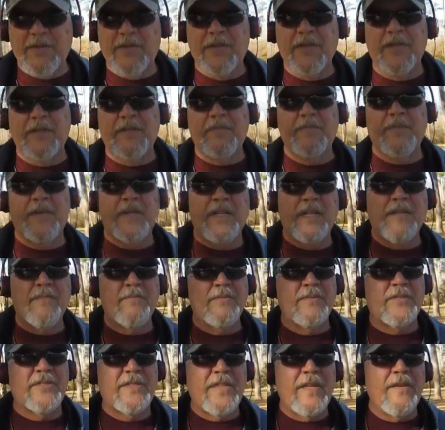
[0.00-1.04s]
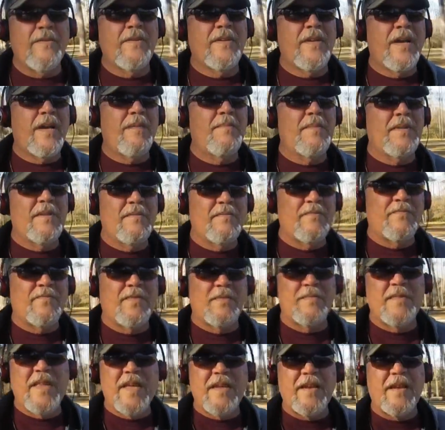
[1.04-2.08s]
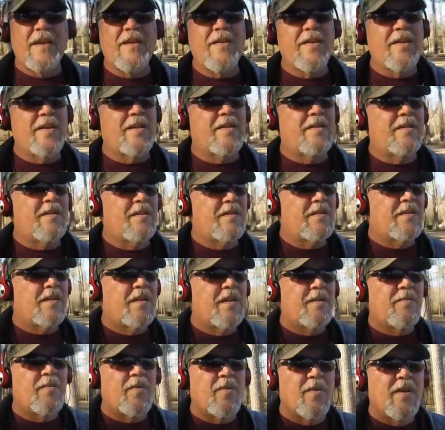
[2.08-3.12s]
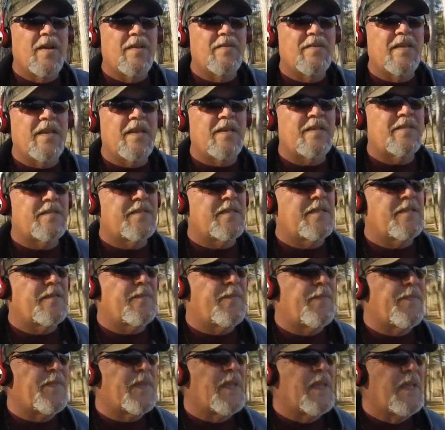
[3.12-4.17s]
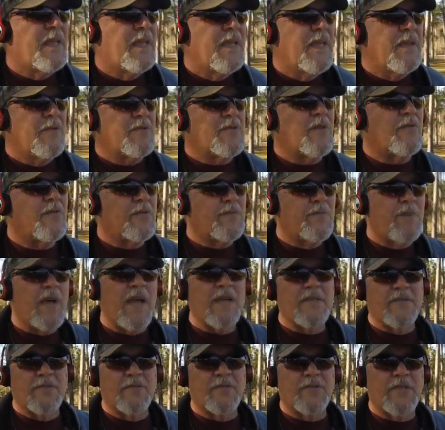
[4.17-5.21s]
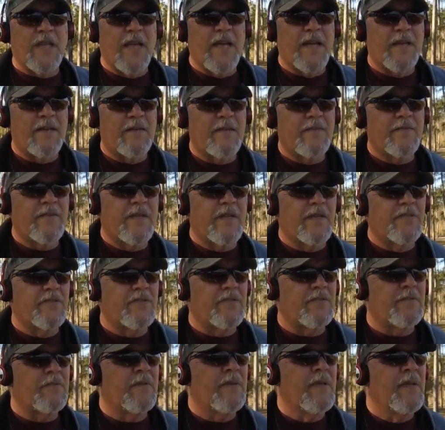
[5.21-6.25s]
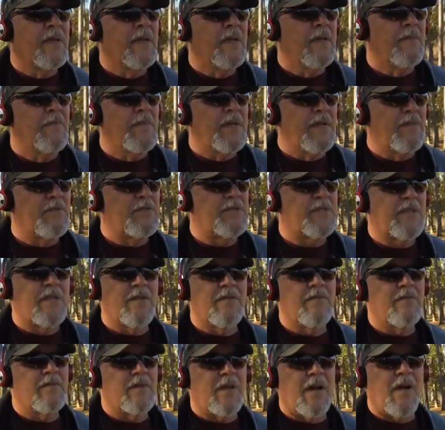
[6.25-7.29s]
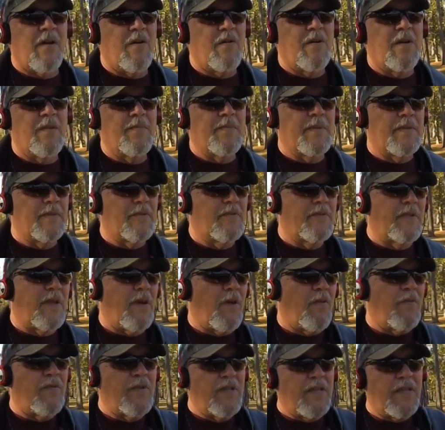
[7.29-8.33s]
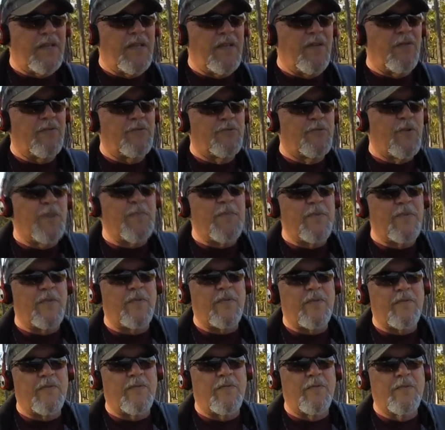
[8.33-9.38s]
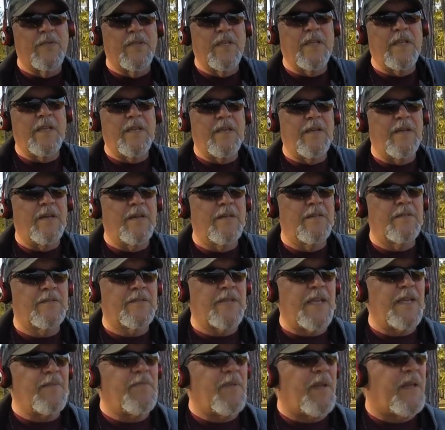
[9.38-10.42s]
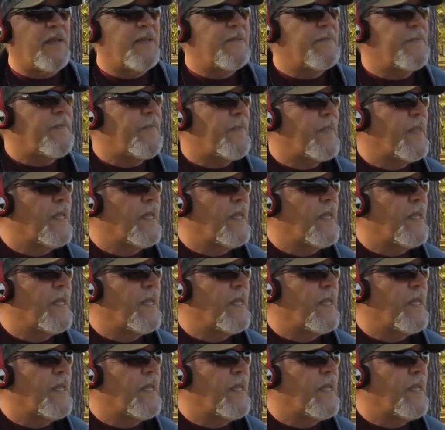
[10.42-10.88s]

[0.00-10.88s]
was good. But it was still coming from that area up around that. It was on the passenger side of the engine, but it was still all up over, it was dripping through the skid plate.